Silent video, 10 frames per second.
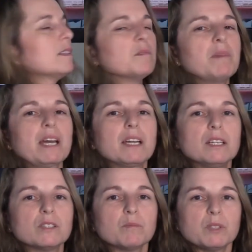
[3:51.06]
the
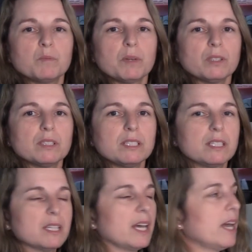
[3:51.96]
mechanism is built
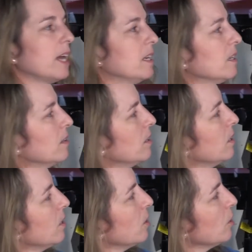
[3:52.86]
into the head.
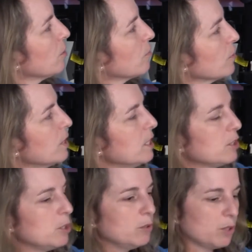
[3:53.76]
For
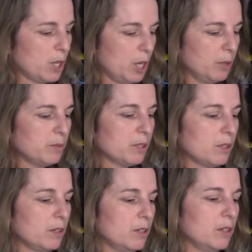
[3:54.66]
these two scopes,
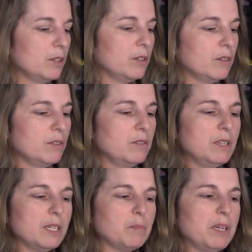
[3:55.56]
you
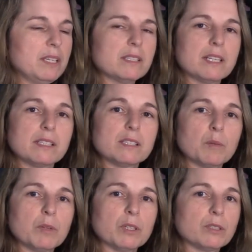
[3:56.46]
need a piece that's
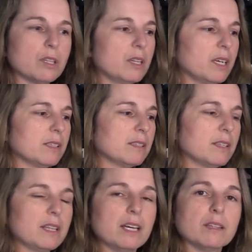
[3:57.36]
similar to this
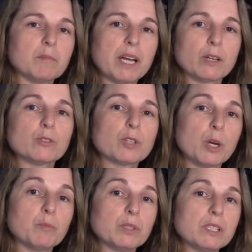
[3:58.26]
that the
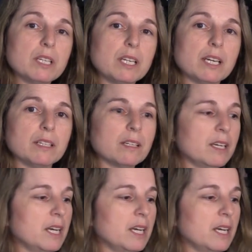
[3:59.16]
microscope would sit in.